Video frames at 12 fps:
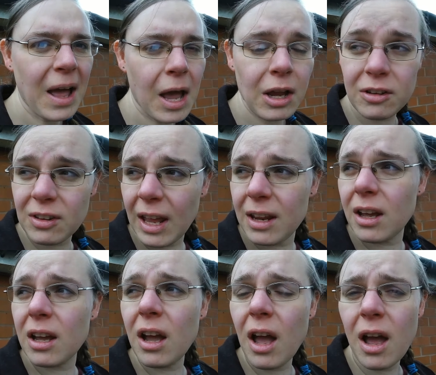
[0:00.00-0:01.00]
because getting
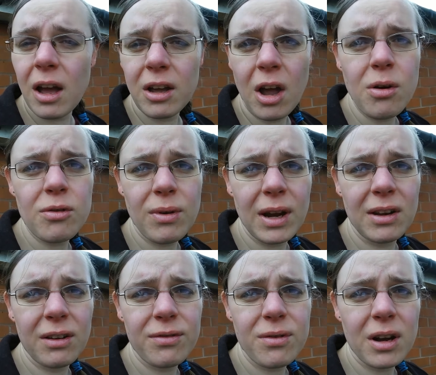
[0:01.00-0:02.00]
a code
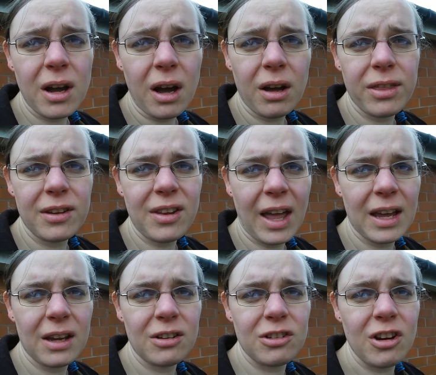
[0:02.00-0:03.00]
reader for a car this
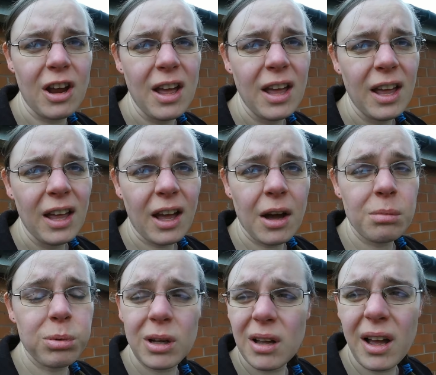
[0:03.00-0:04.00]
age,
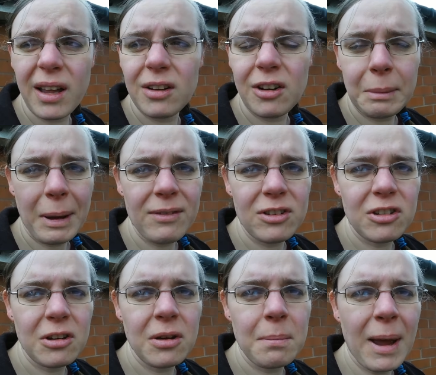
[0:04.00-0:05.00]
well, I ended up having
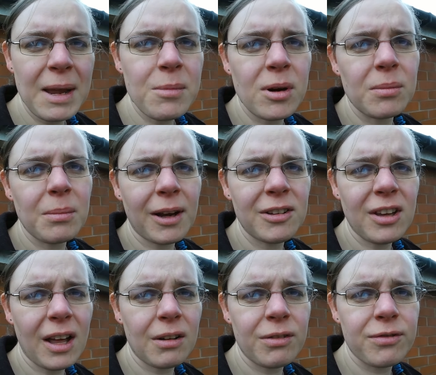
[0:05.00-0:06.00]
to make one
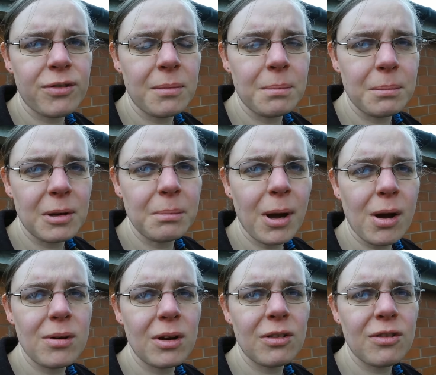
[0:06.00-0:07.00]
myself from
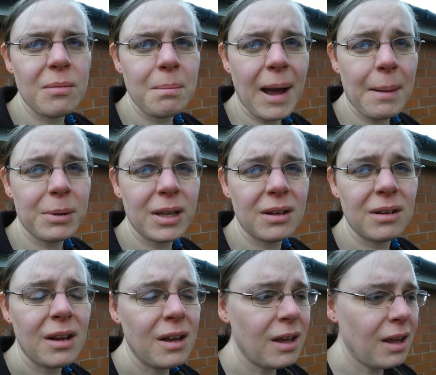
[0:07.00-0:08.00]
components from Maplin,
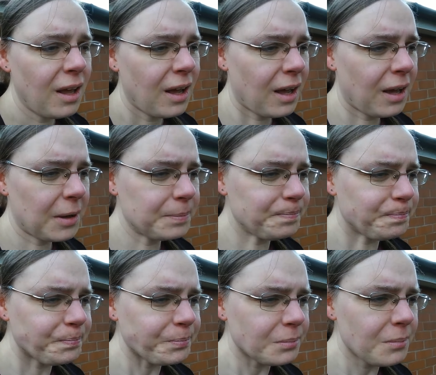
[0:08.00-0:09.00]

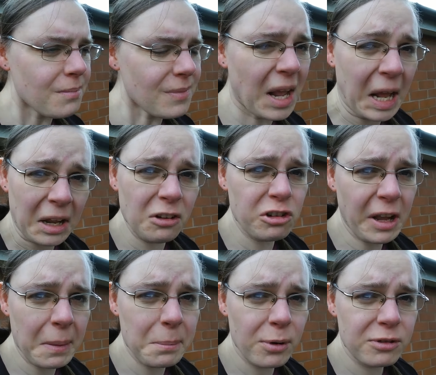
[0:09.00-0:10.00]
and it just
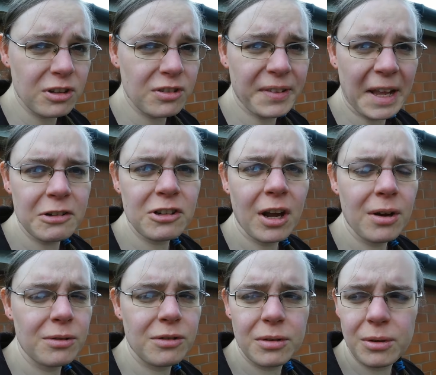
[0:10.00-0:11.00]
outputs as flash
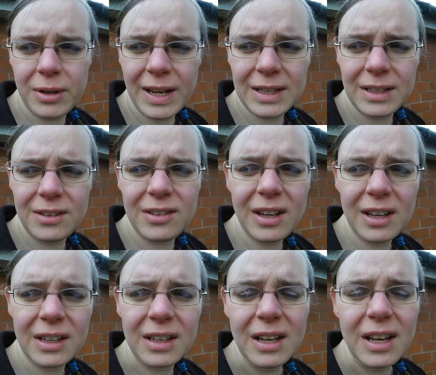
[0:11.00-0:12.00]
codes through an LED,